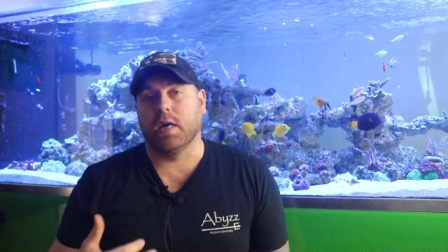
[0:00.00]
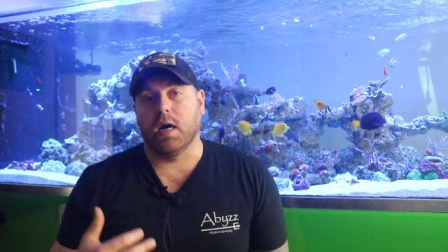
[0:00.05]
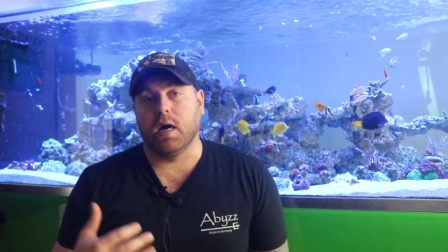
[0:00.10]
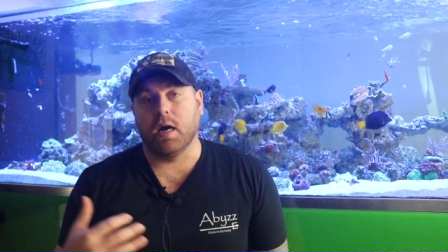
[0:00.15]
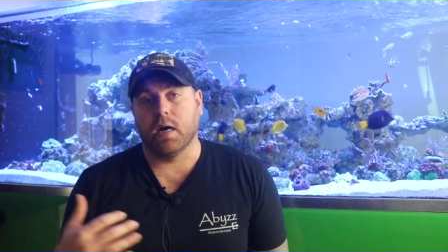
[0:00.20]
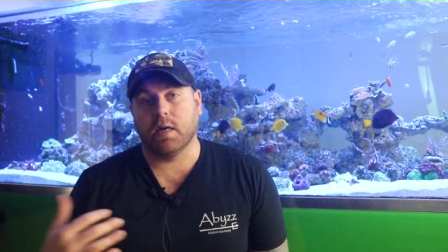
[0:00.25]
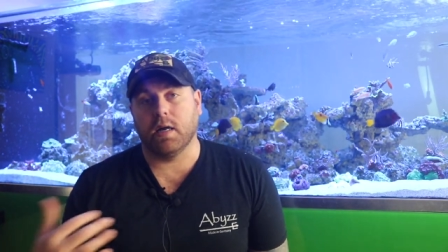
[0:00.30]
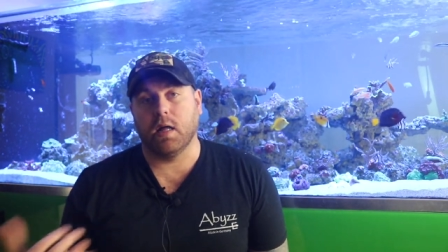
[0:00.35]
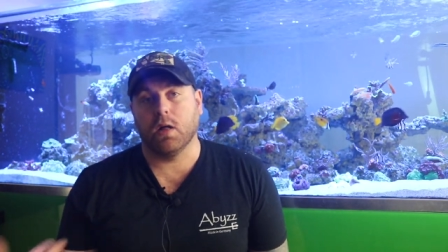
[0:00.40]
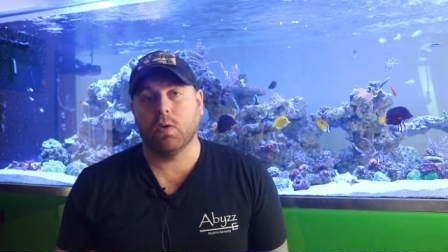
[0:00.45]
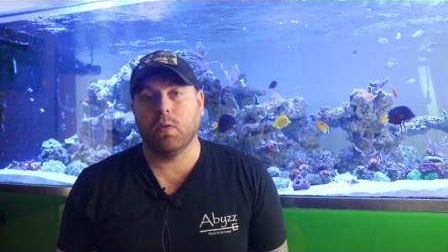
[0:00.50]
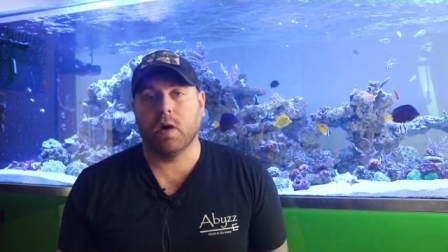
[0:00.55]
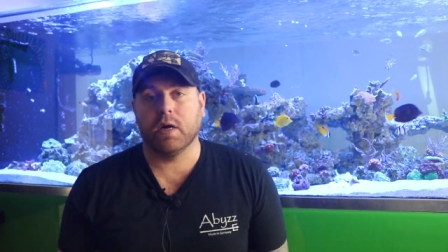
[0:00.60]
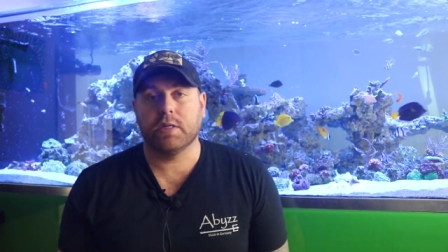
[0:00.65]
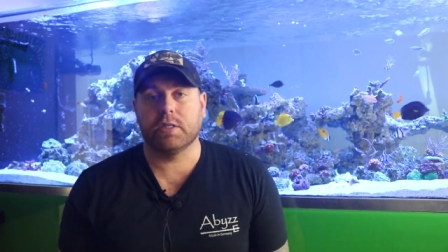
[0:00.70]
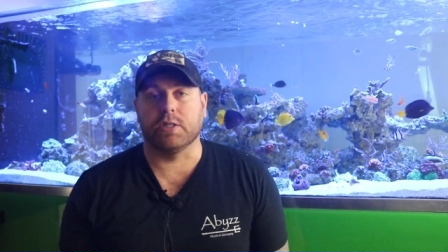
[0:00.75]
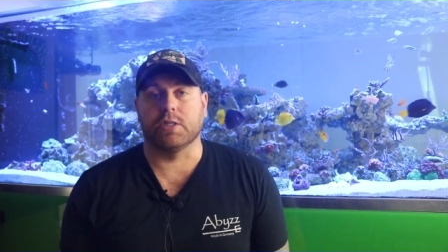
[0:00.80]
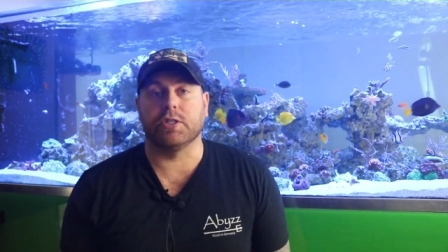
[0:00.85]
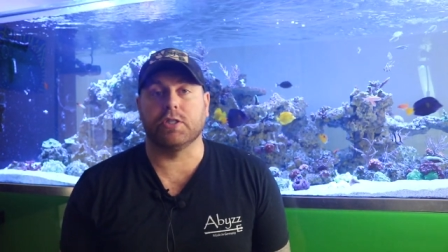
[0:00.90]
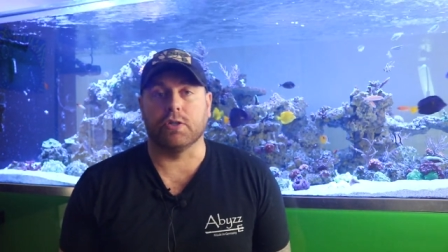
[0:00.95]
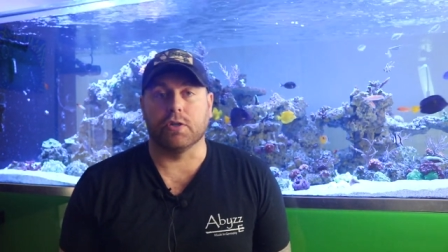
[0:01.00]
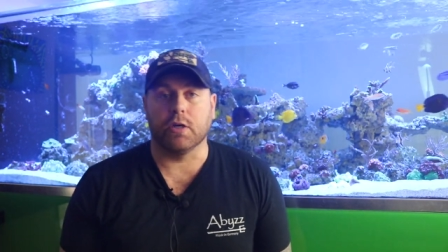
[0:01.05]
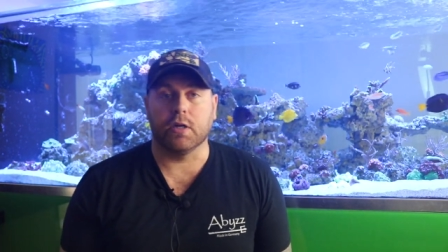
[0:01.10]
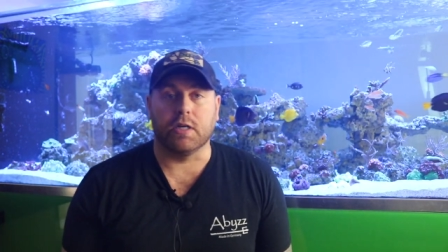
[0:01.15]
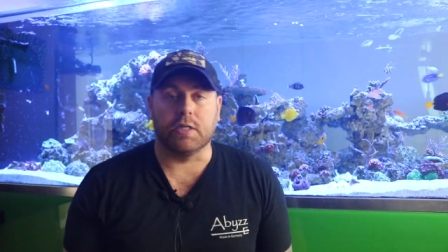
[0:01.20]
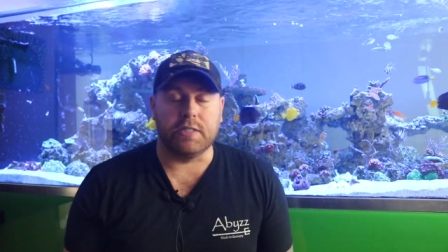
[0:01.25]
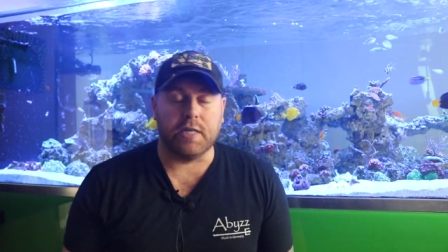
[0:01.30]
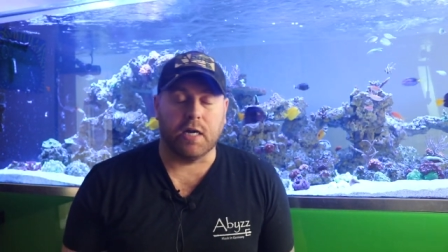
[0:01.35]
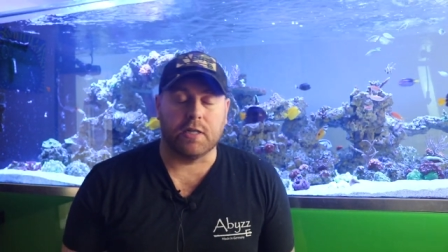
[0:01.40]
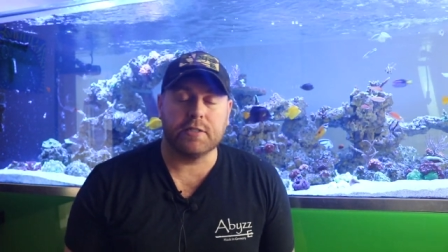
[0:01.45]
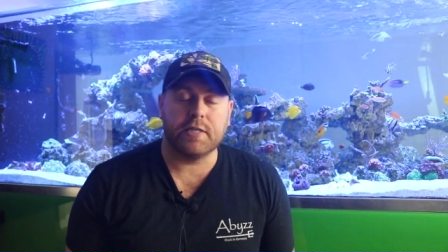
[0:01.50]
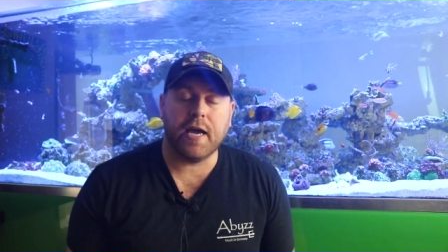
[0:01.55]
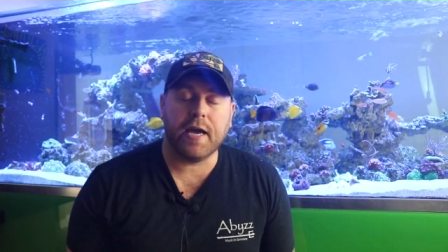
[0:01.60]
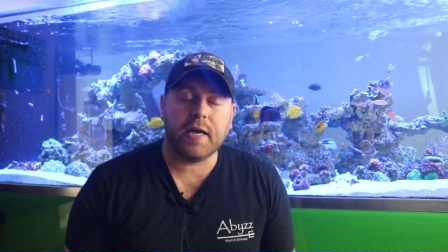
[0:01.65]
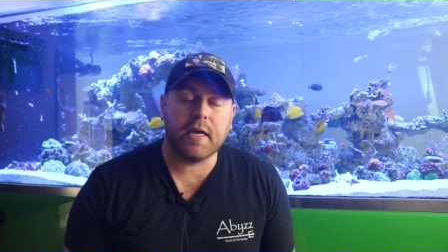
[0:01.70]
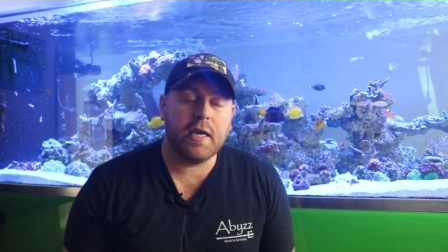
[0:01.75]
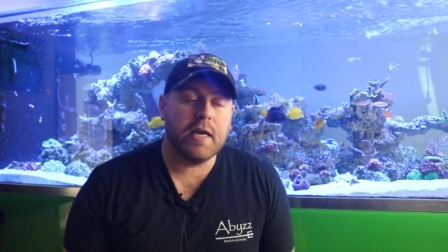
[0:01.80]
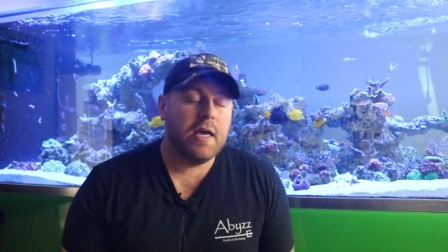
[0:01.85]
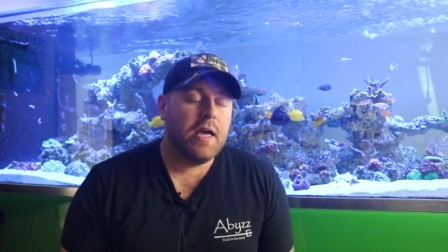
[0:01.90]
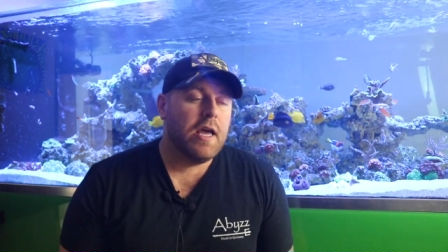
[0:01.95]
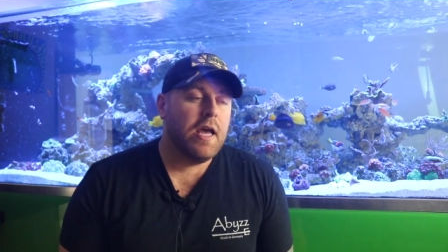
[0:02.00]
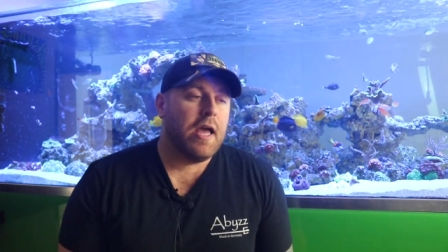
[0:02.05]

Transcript: a Kalkwasser Stir, a Deltec,